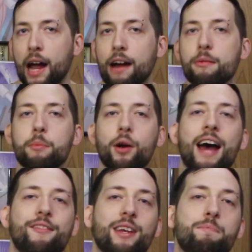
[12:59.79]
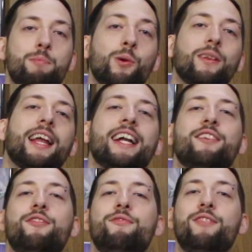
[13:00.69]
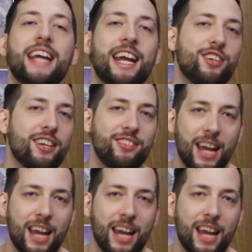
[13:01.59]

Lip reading: I remember having bootlegged VHS